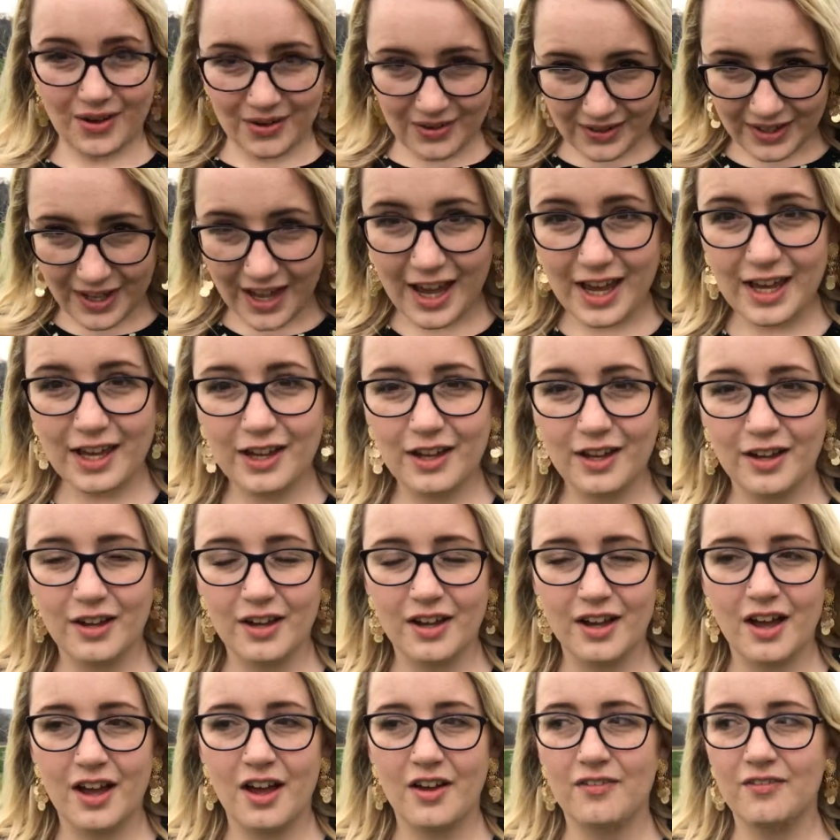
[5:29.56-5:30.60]
Okay,
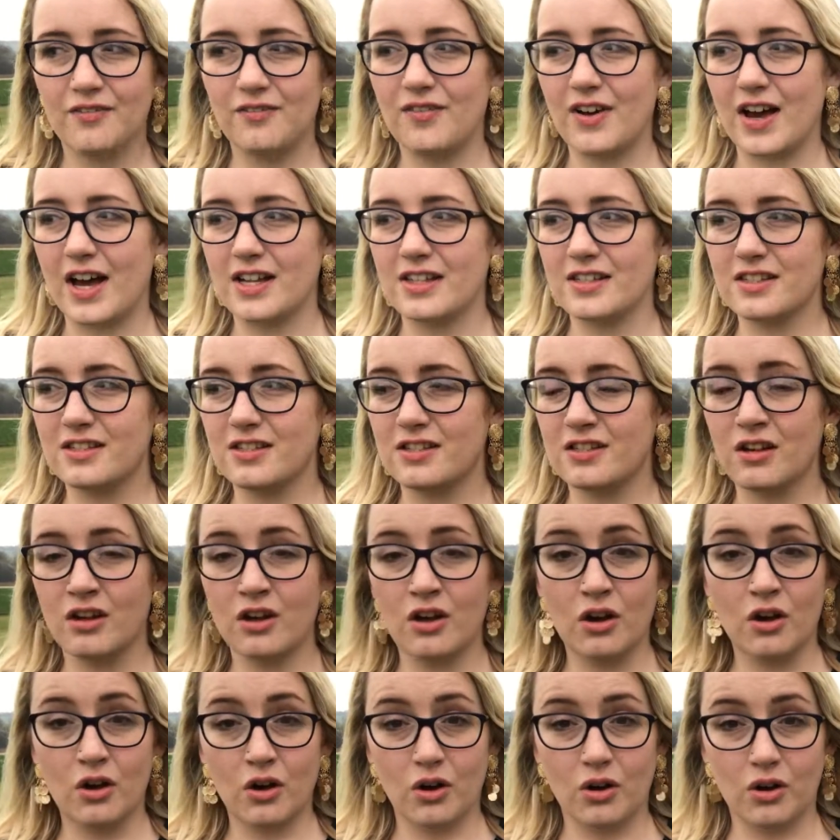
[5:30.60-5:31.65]
that's
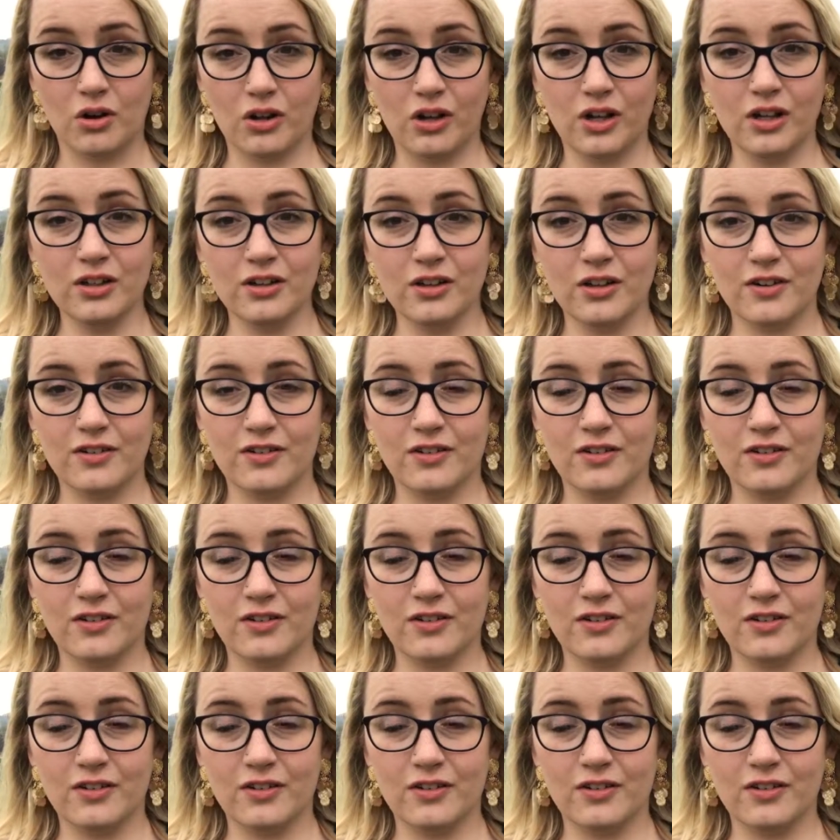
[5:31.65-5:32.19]
all,